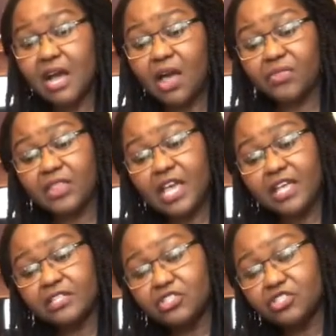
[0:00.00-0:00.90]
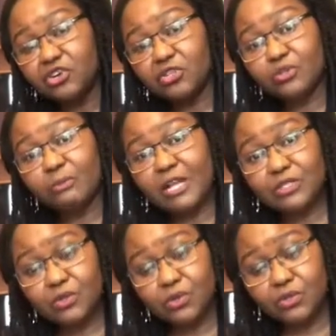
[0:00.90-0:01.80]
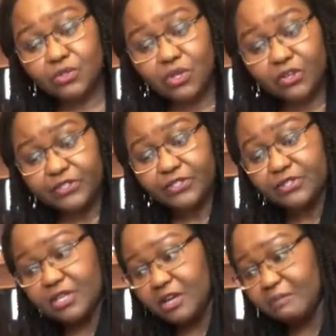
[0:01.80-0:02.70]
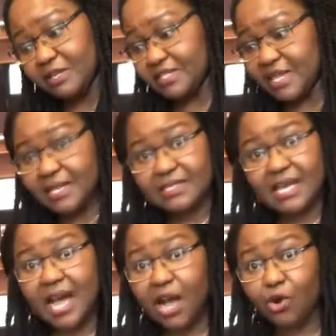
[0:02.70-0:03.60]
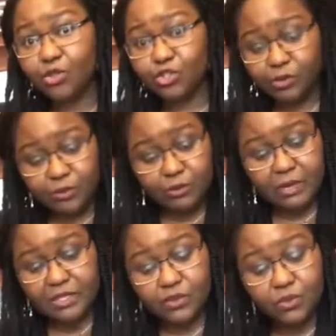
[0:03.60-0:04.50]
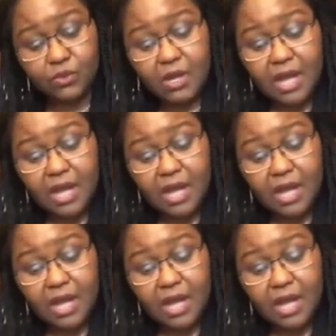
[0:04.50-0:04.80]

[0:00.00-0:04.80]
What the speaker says: and then your tomato sauce, passata or chopped tomato,